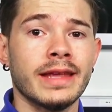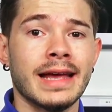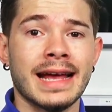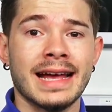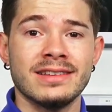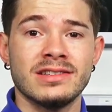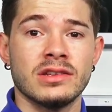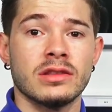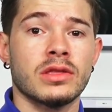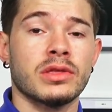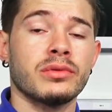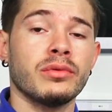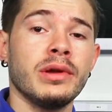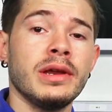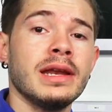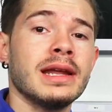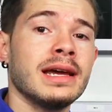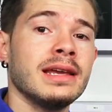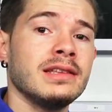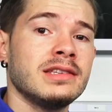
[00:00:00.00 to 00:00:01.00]
that has the
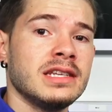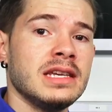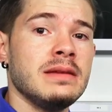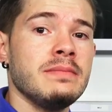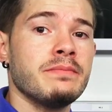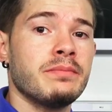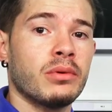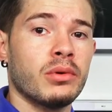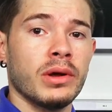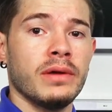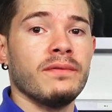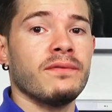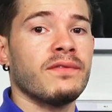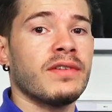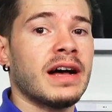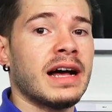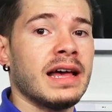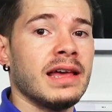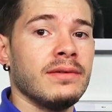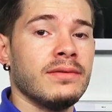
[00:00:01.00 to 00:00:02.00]

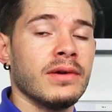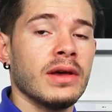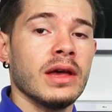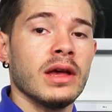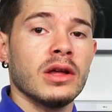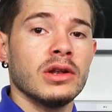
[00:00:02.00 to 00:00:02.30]
319.5